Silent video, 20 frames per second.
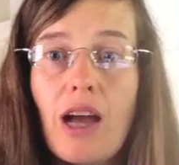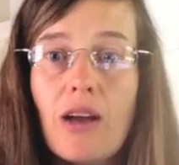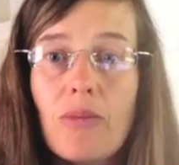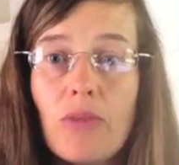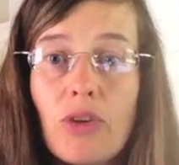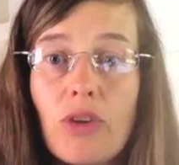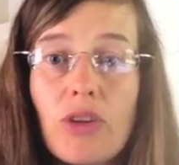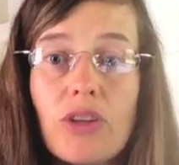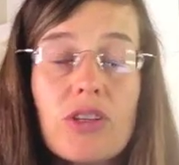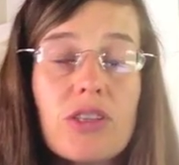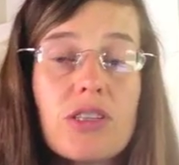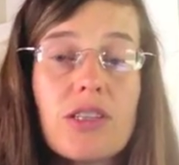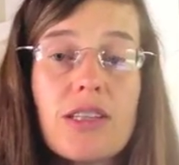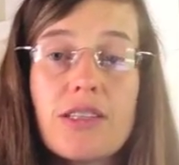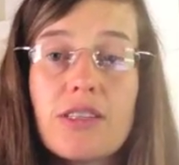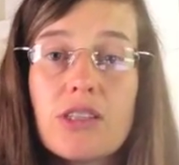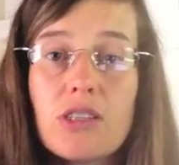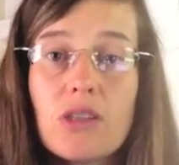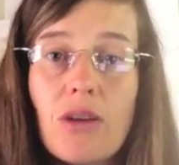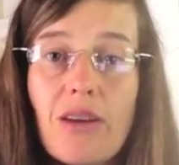You can just
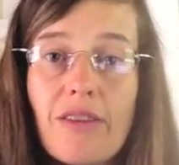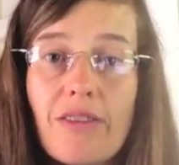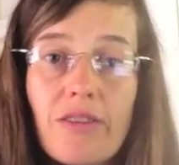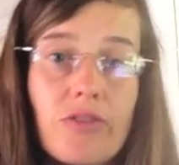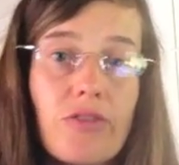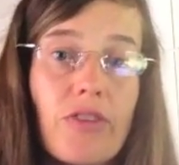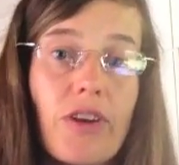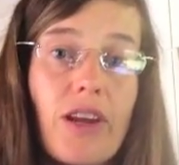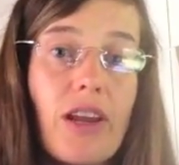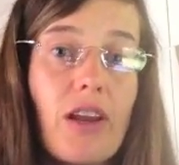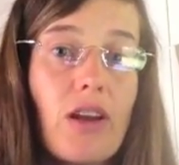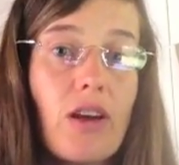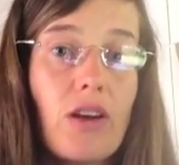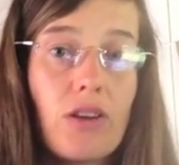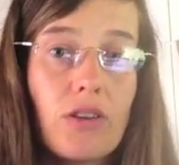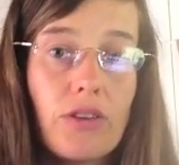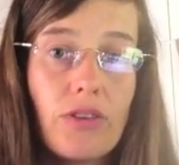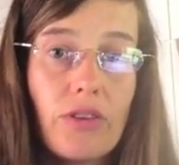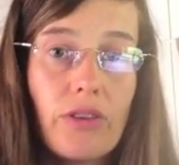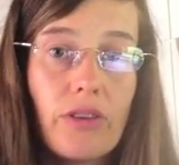listen to it for free
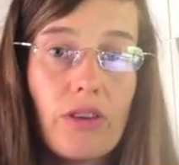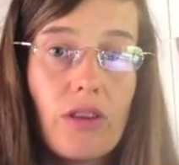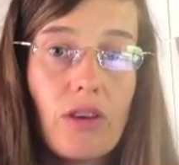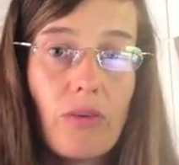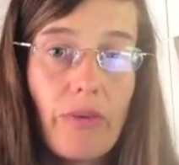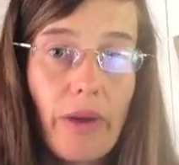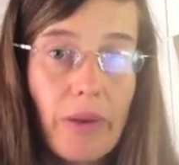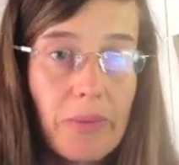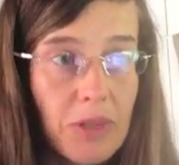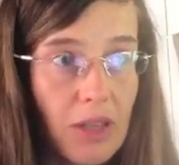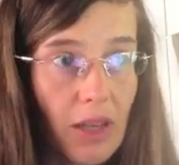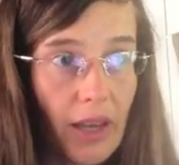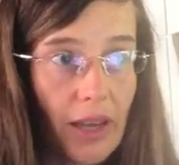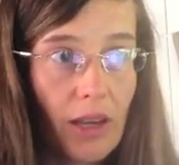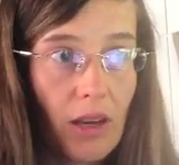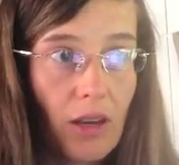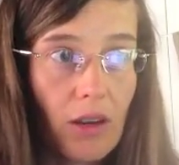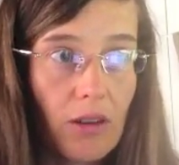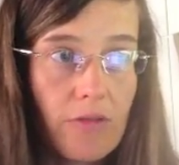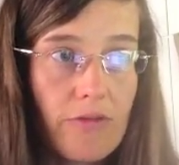on the website
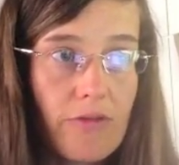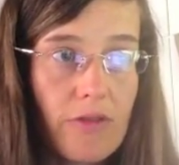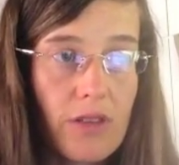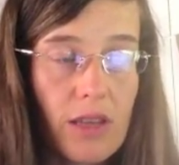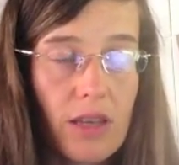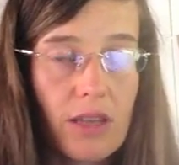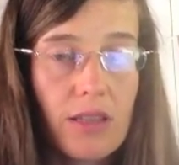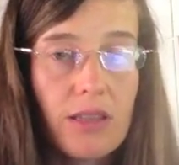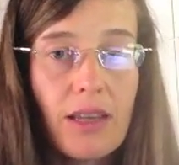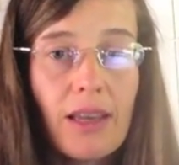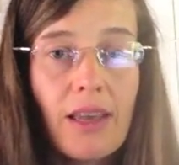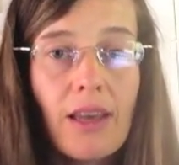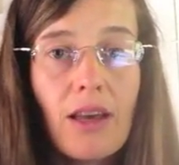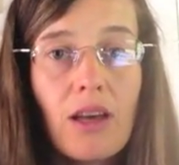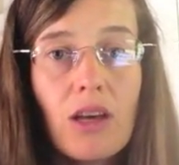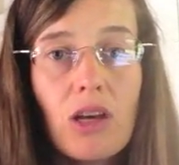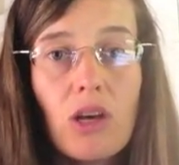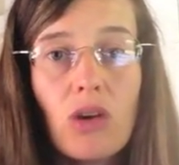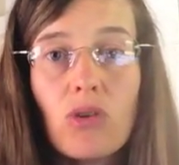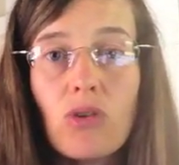of the
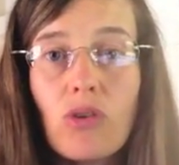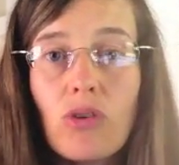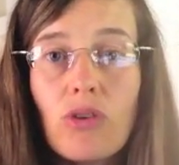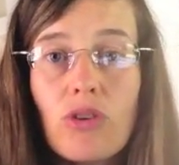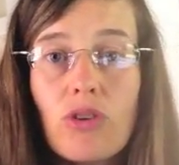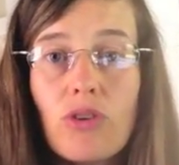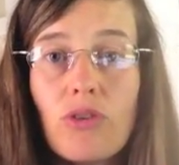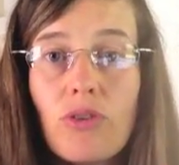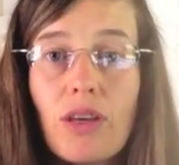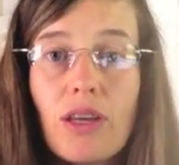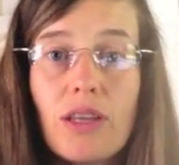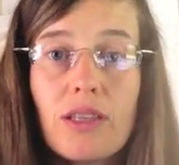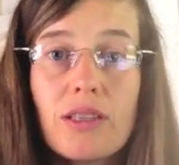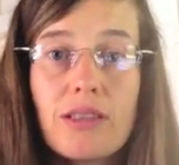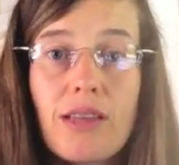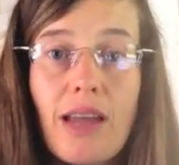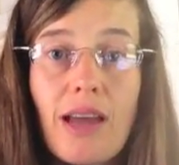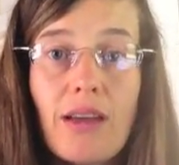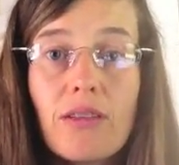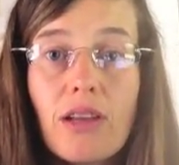singer, or you can
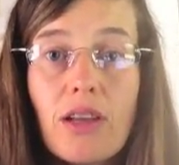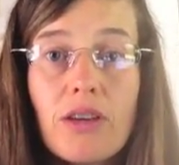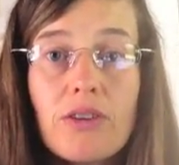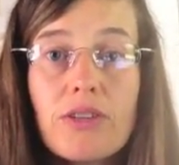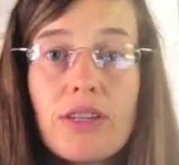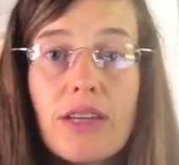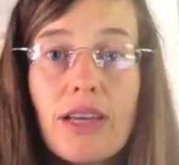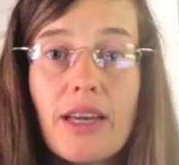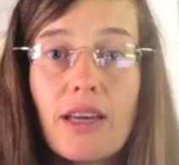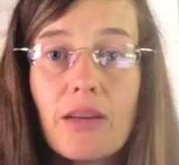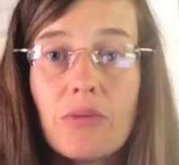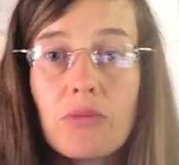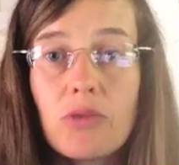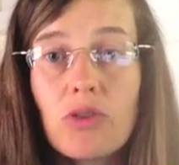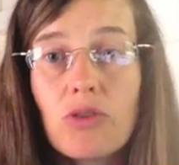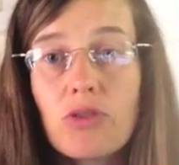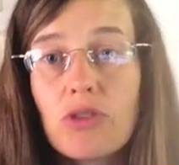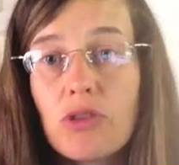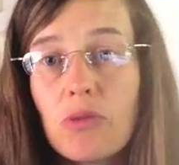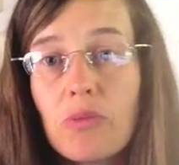download it. I'm
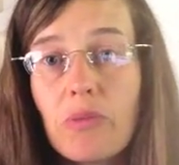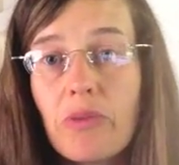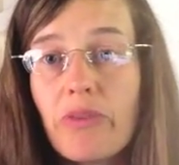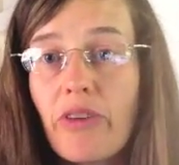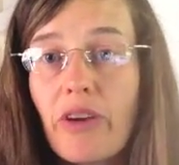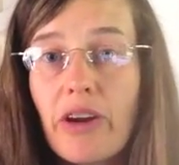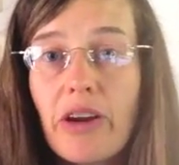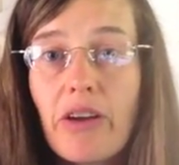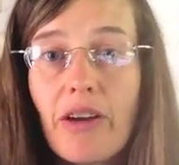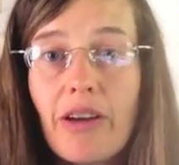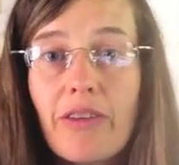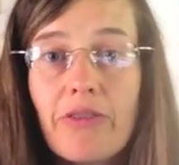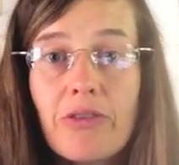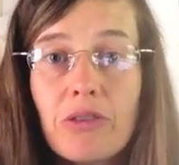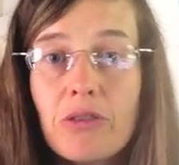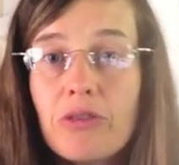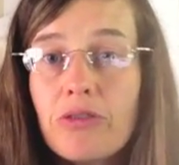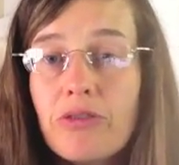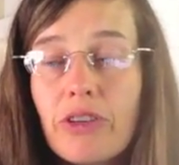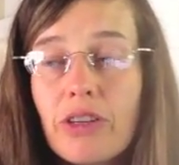sure she would be very
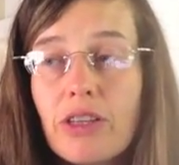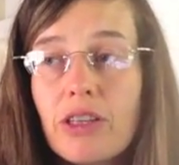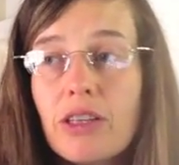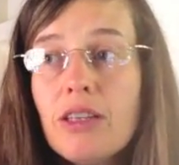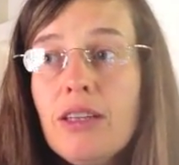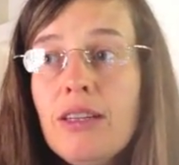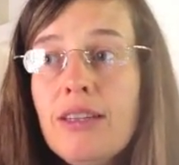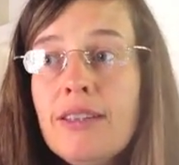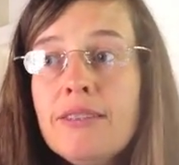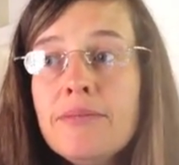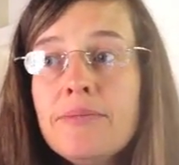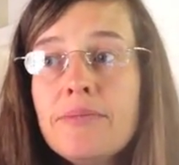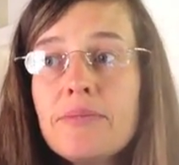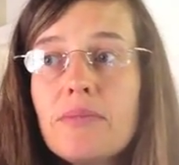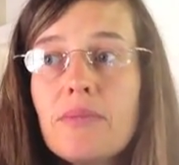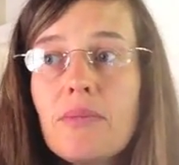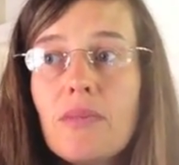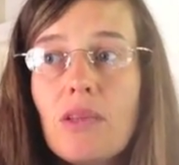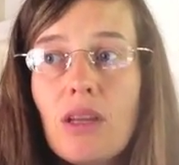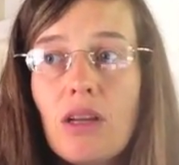grateful for,
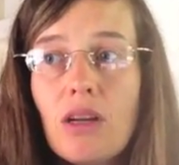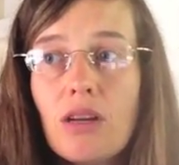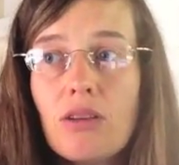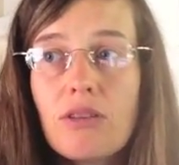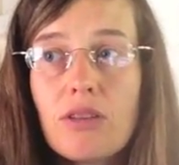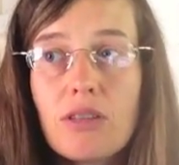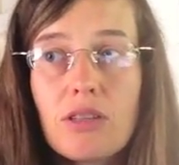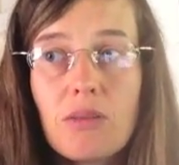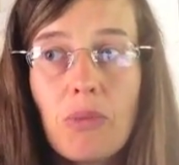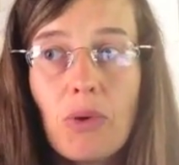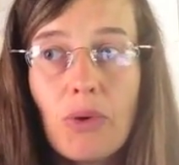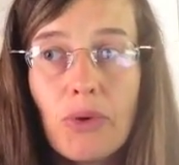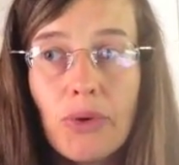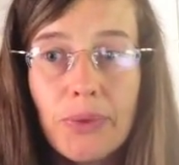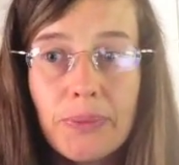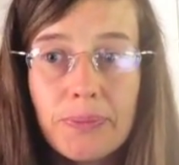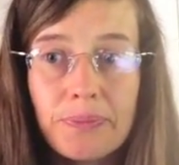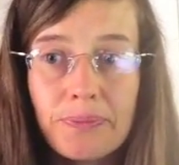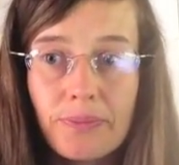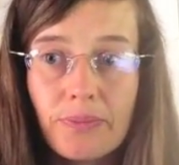the
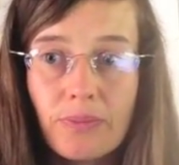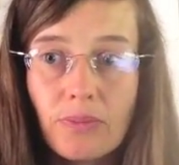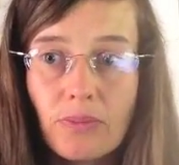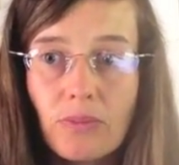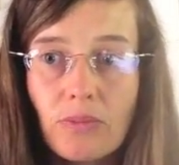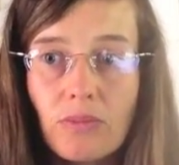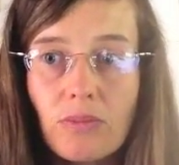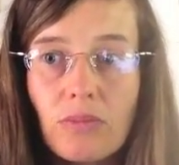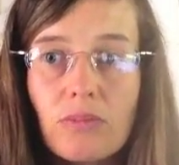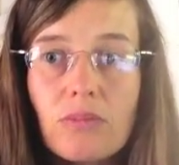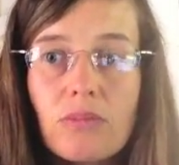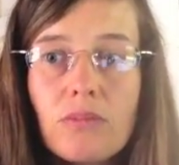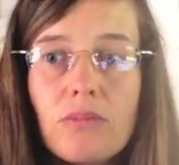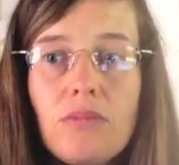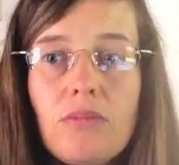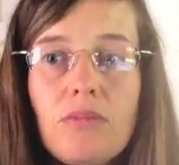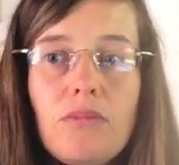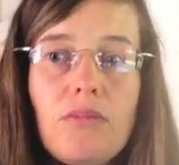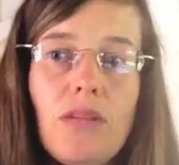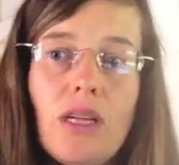support
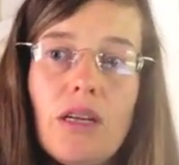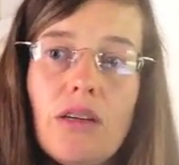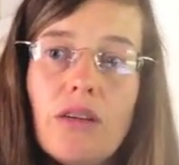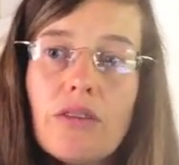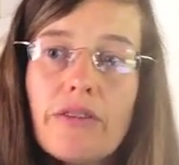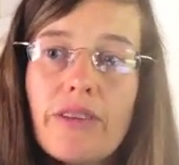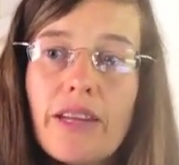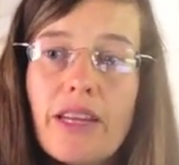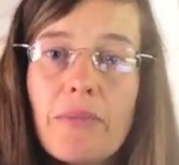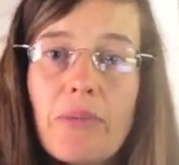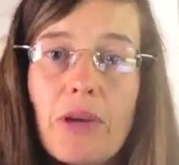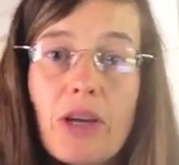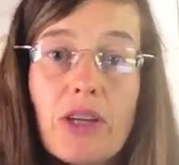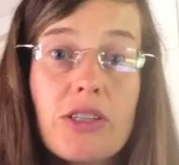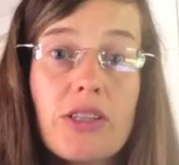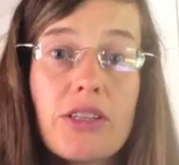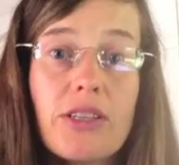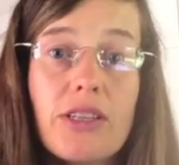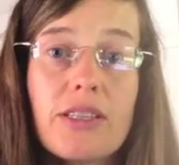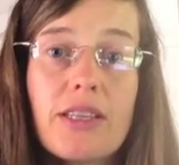of any
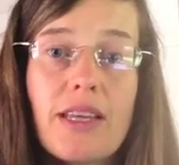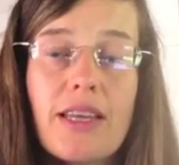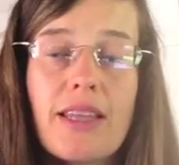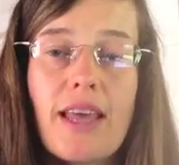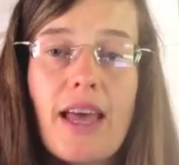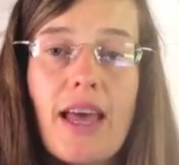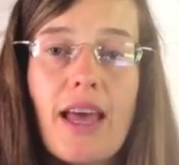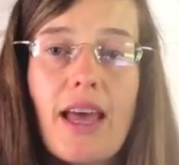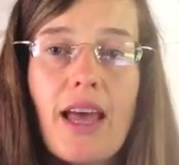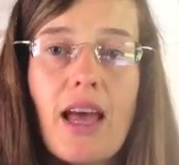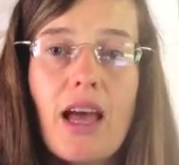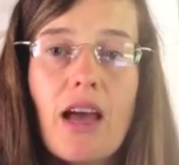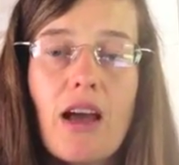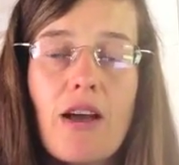purchases like that.